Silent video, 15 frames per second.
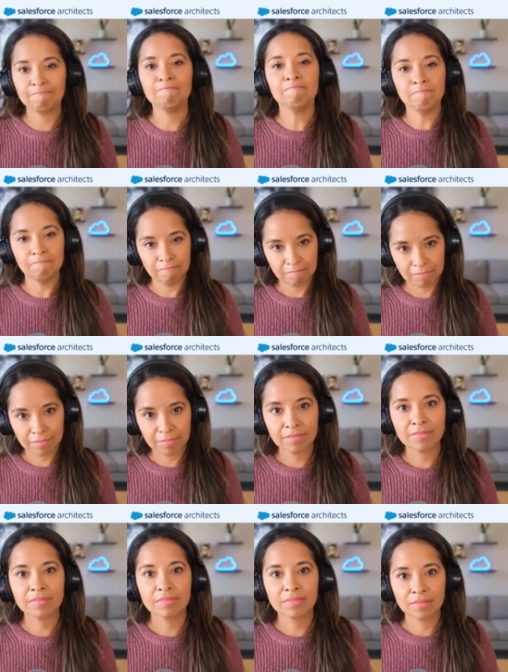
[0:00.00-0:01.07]
what are the data
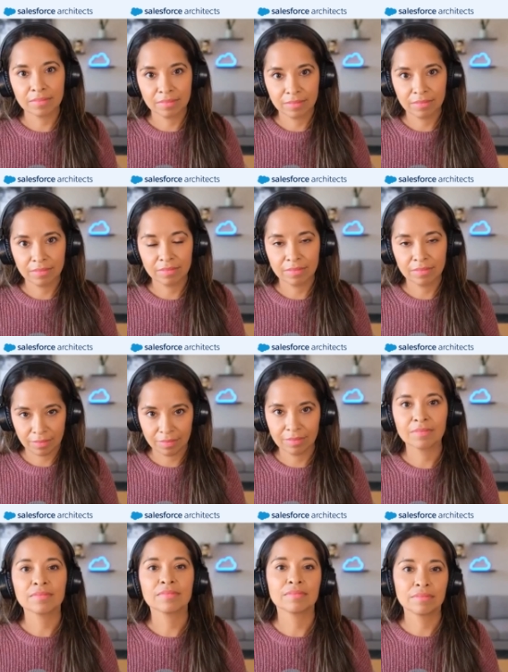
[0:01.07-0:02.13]
flows that needs to happen
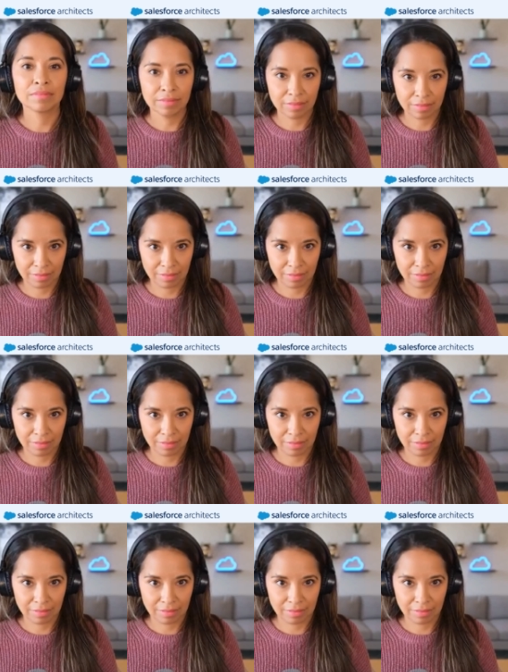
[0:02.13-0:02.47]
so that's